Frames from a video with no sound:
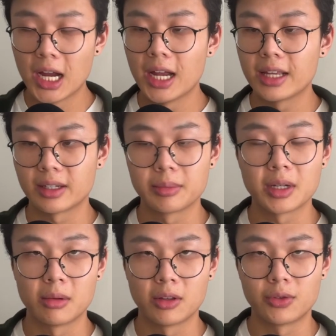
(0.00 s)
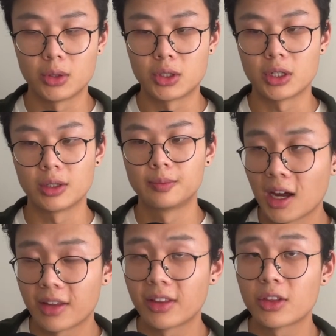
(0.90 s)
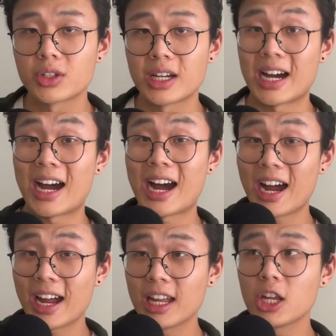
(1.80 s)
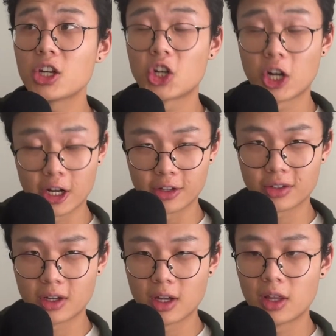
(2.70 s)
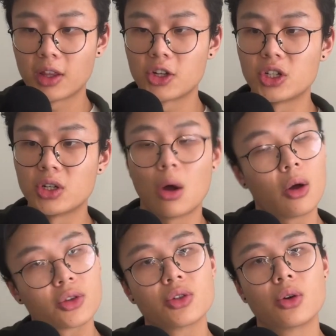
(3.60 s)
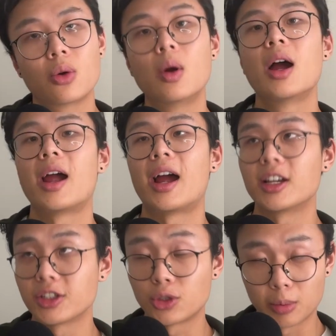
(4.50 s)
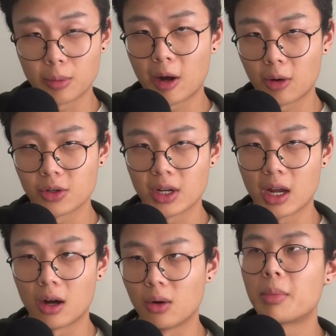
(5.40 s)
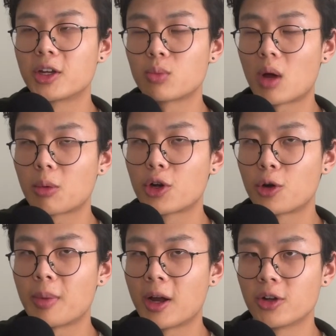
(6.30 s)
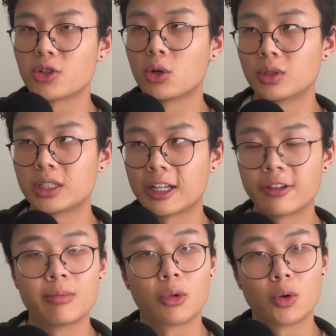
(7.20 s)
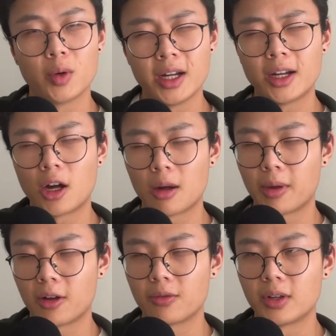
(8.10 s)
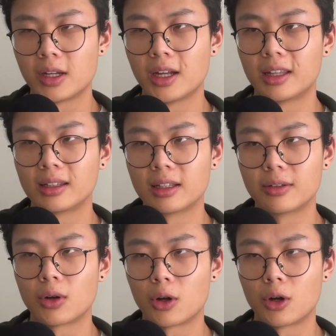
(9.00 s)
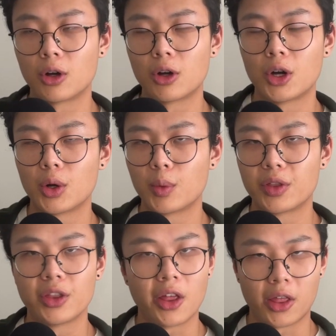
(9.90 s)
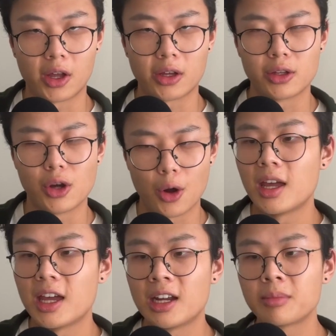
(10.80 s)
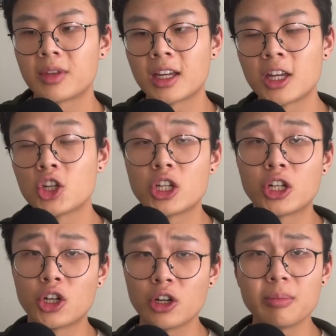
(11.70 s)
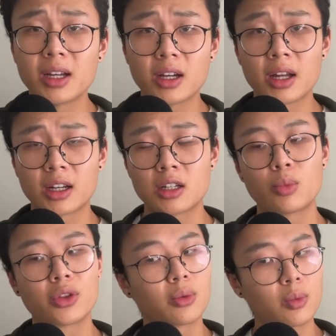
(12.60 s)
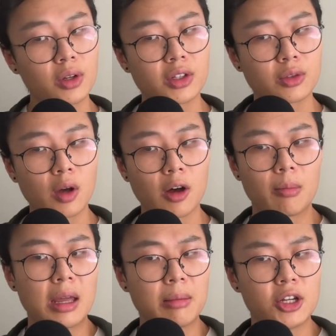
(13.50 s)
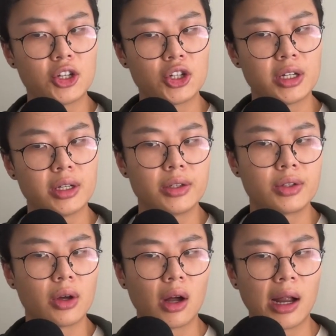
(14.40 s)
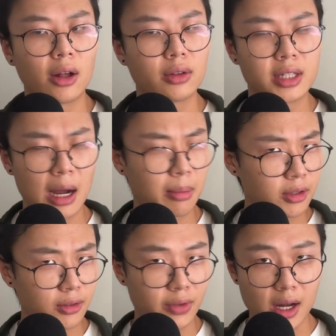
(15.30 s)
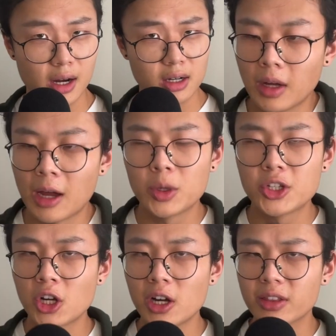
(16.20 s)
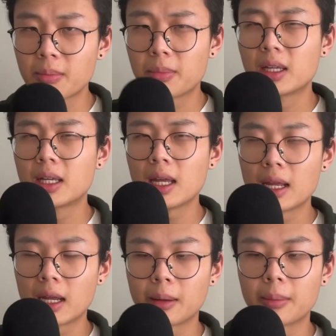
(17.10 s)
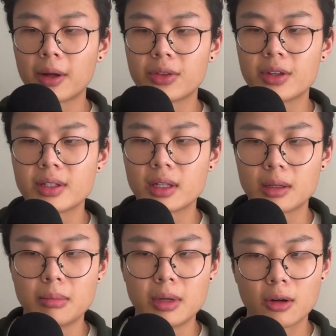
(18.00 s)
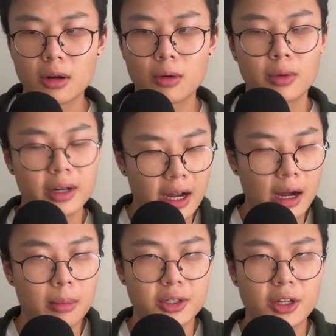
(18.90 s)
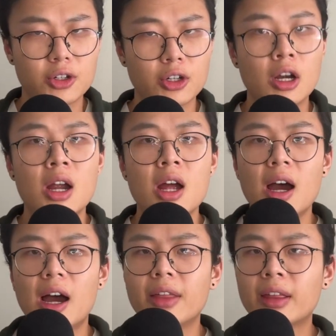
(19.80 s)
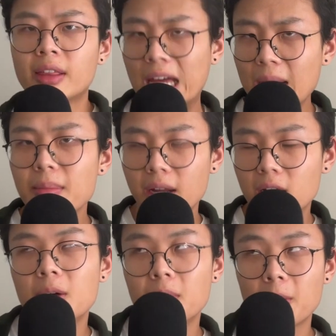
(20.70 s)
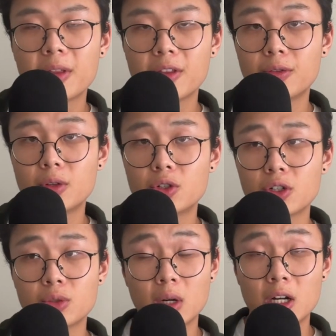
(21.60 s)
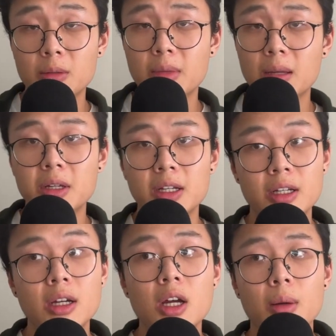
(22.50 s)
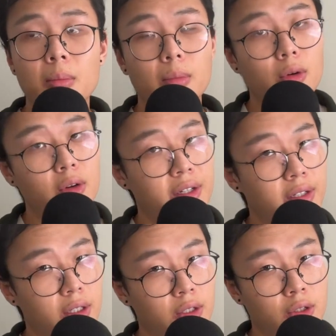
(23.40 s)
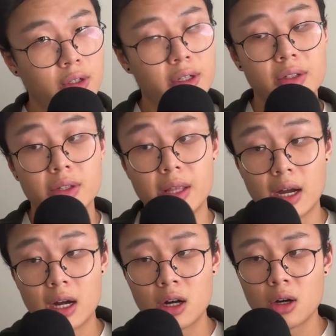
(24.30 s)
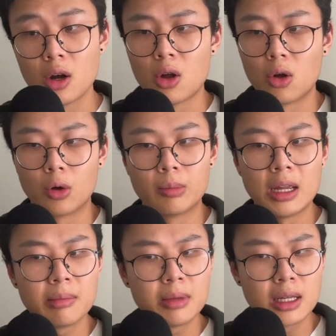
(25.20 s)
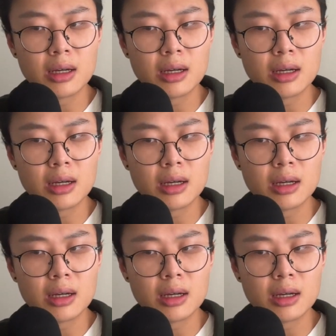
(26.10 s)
sometime in the future. I think there's a high chance that she also has superpowers now, because why would her parents only give Marie Compound V and leave her with nothing, you know? And I'm thinking she could be connected with the Woods as well. Maybe she's held captive there. And we saw at the beginning about this Mira Rehab Center. I think that might come up in the future as well. Maybe Marie's sister is there, or maybe a